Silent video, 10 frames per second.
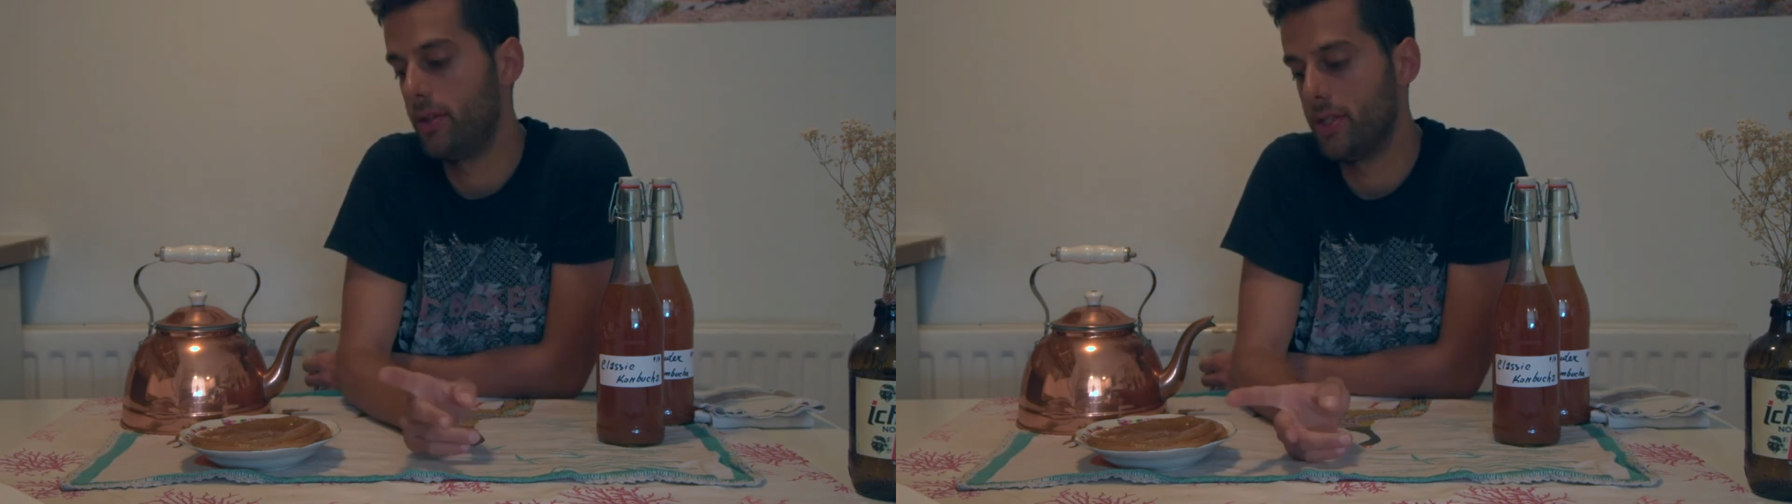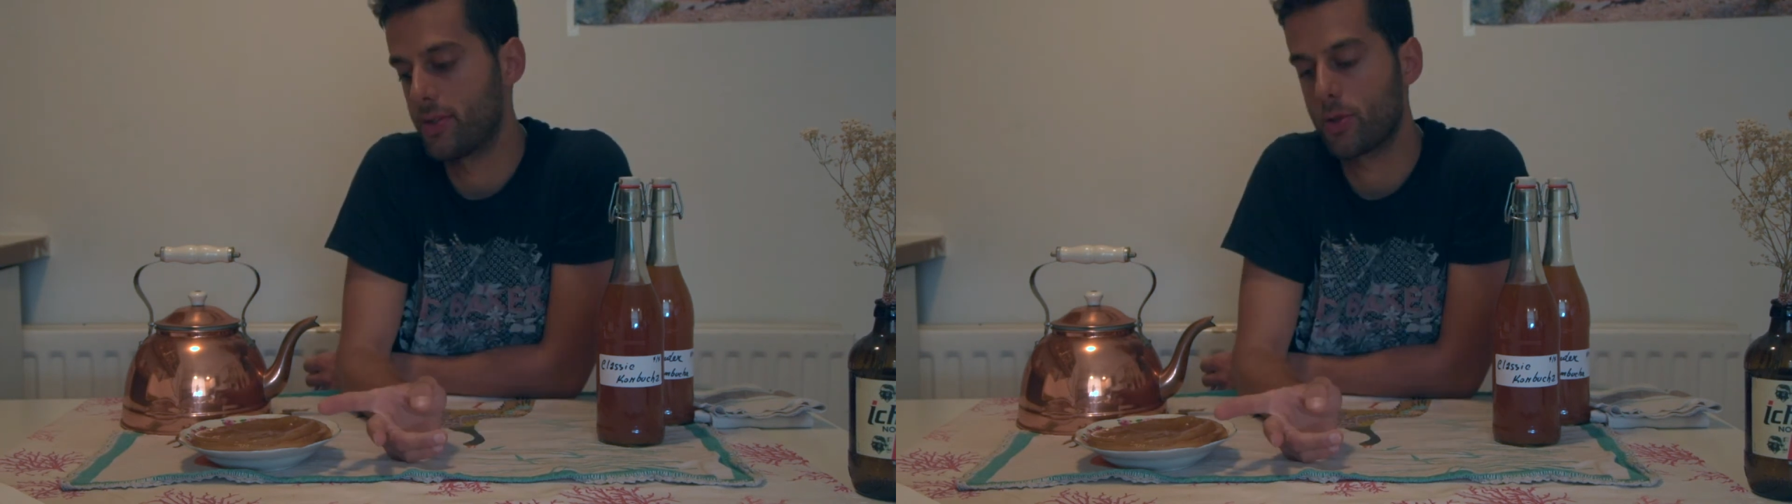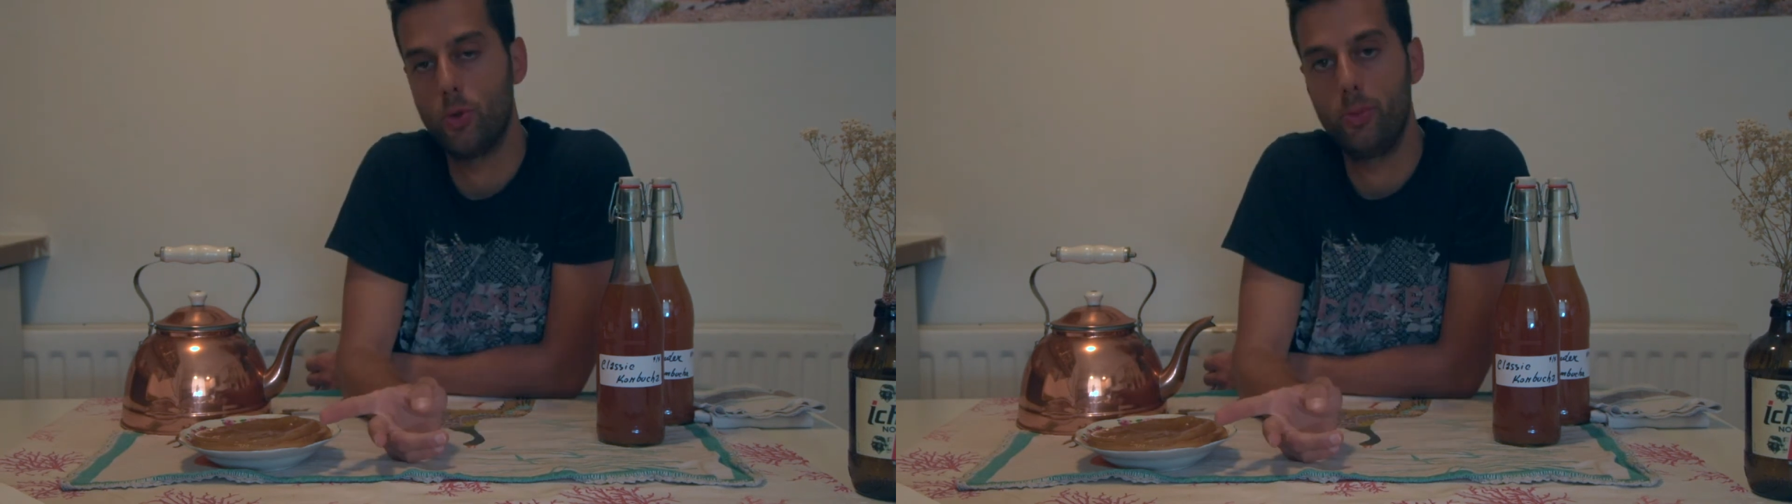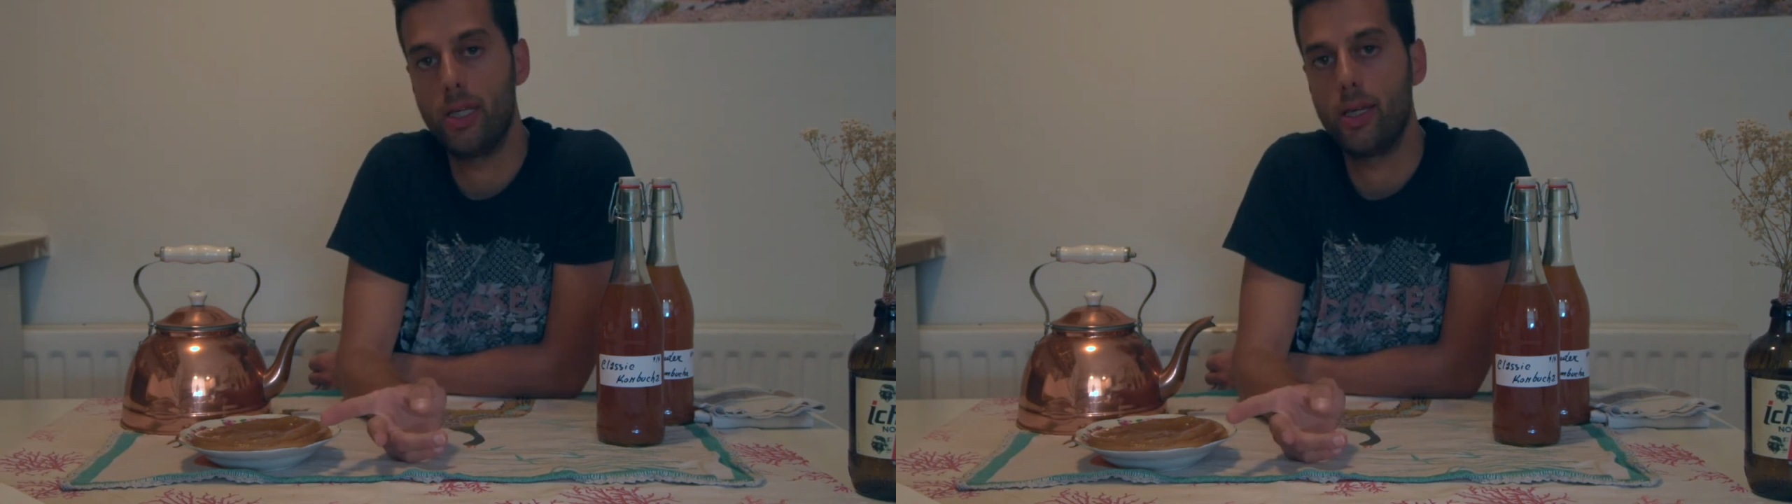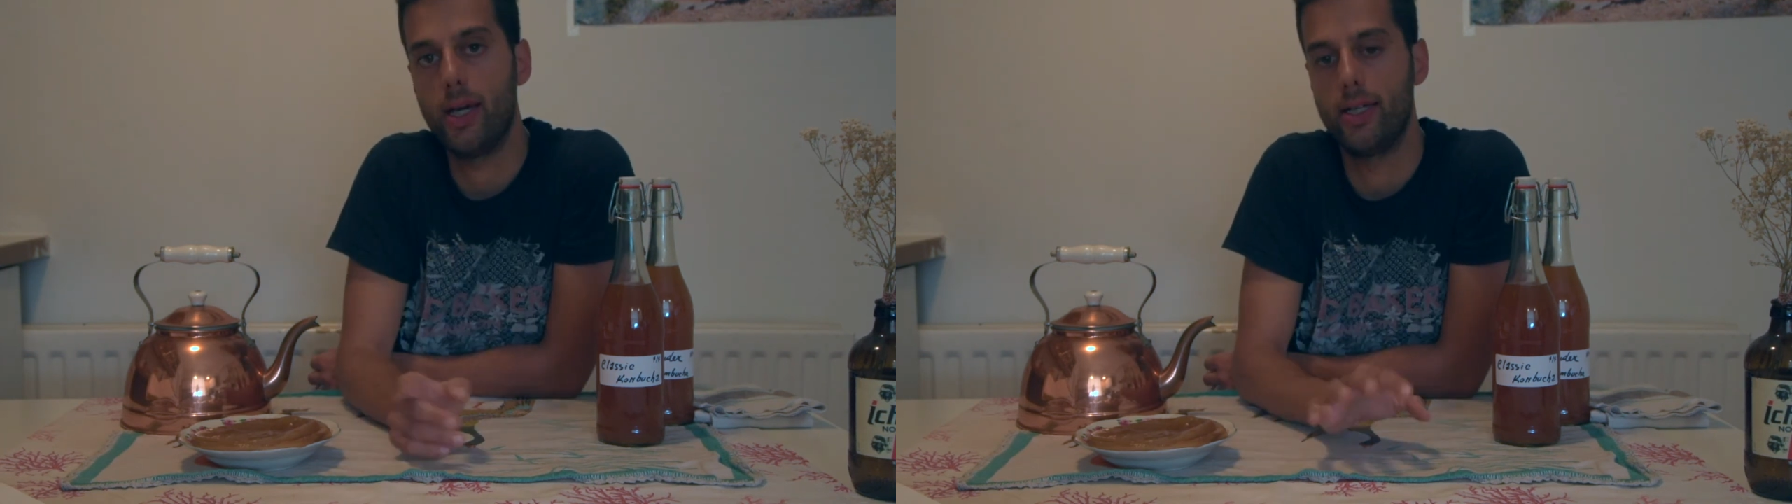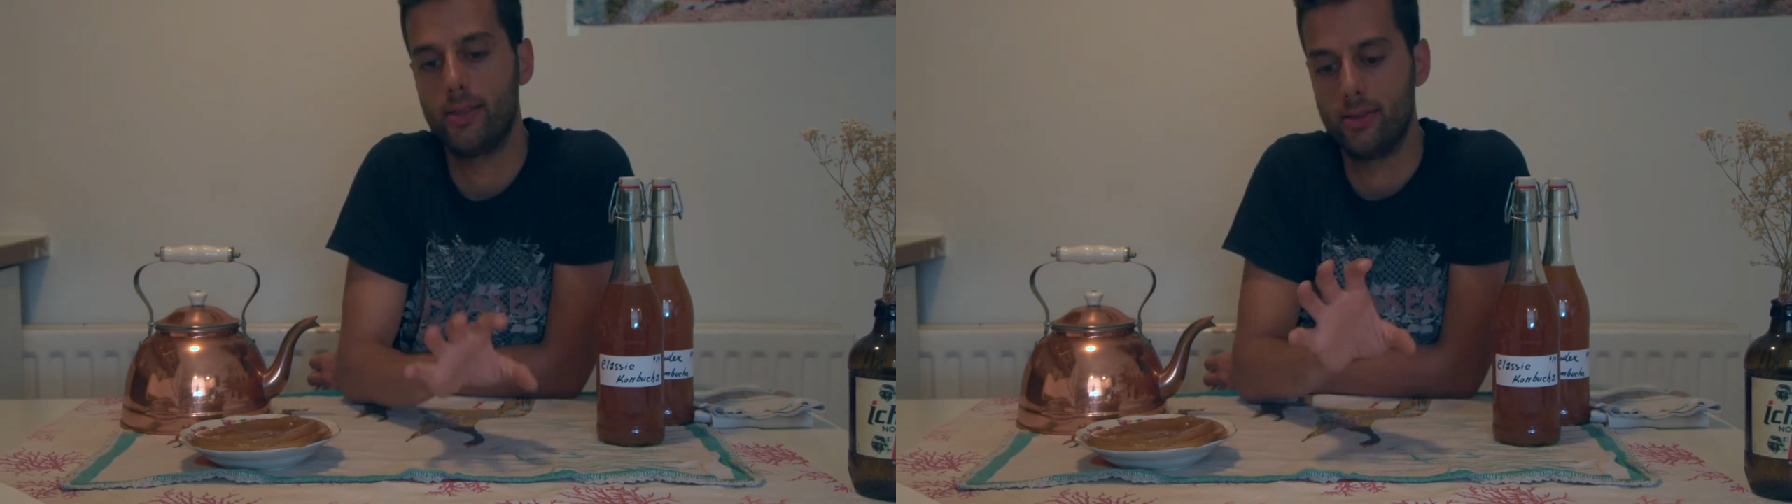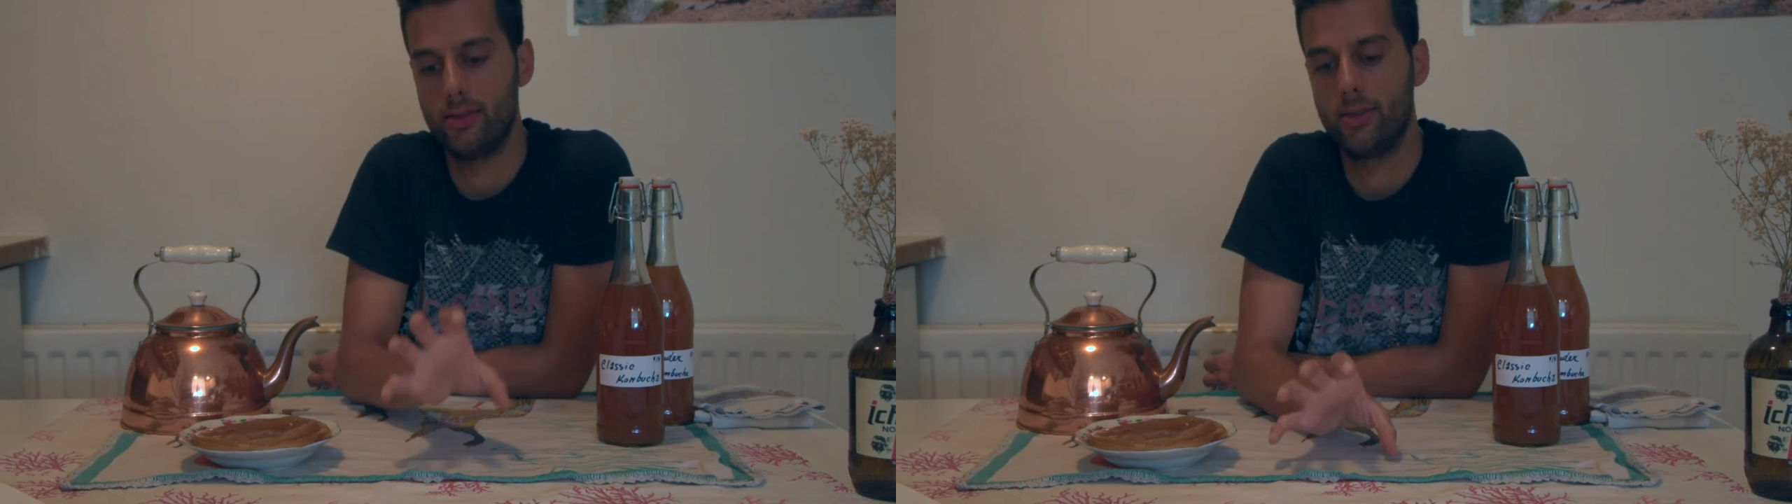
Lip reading: the SCOBY and